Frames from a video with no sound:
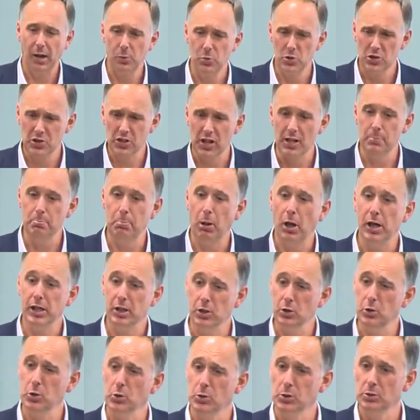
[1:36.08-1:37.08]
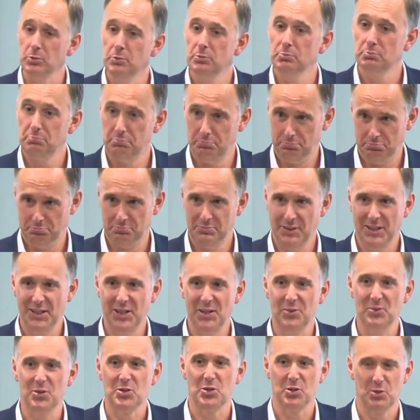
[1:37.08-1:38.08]
would say bye Google,
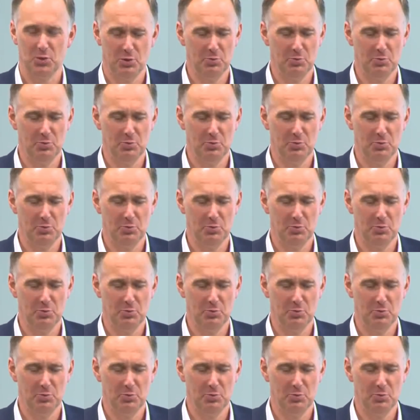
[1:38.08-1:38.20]
Richard.